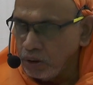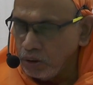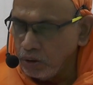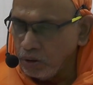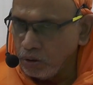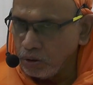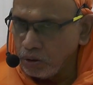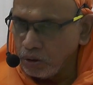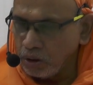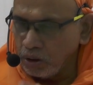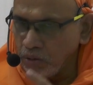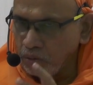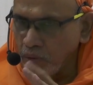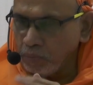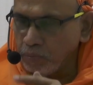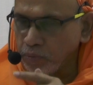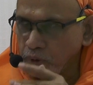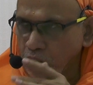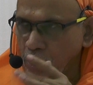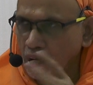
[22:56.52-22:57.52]
You have to give
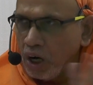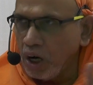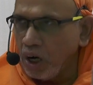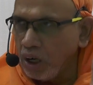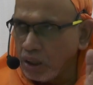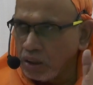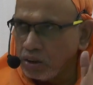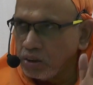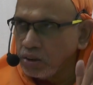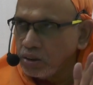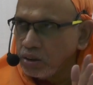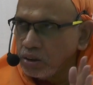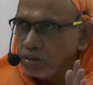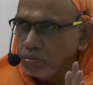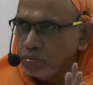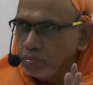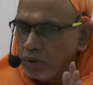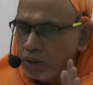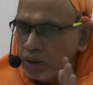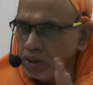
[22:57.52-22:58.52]
up thoughts,
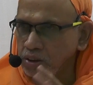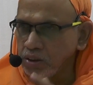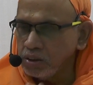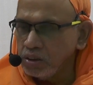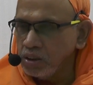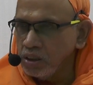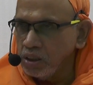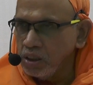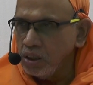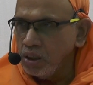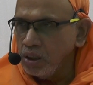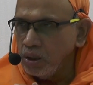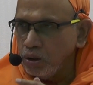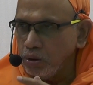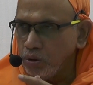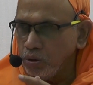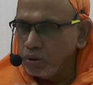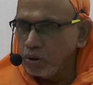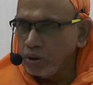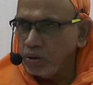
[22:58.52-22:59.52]
means
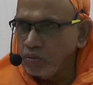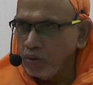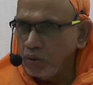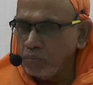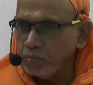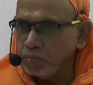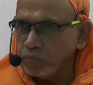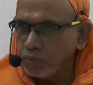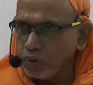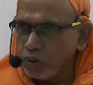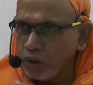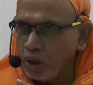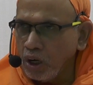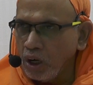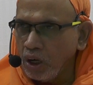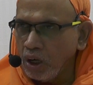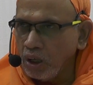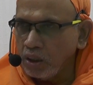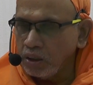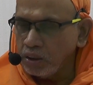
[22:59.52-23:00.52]
you give up
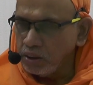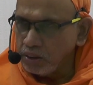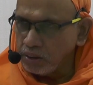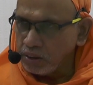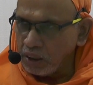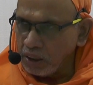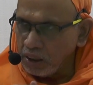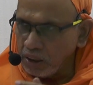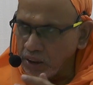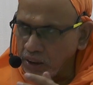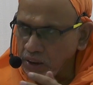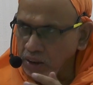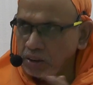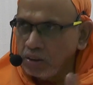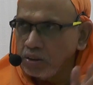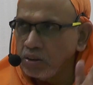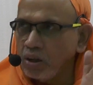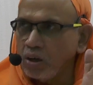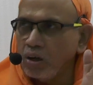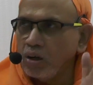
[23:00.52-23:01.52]
desiring
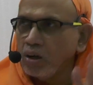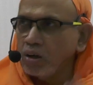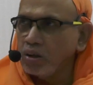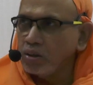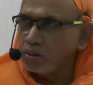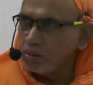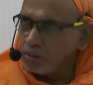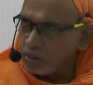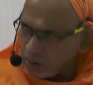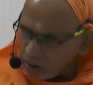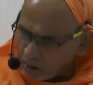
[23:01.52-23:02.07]
thoughts.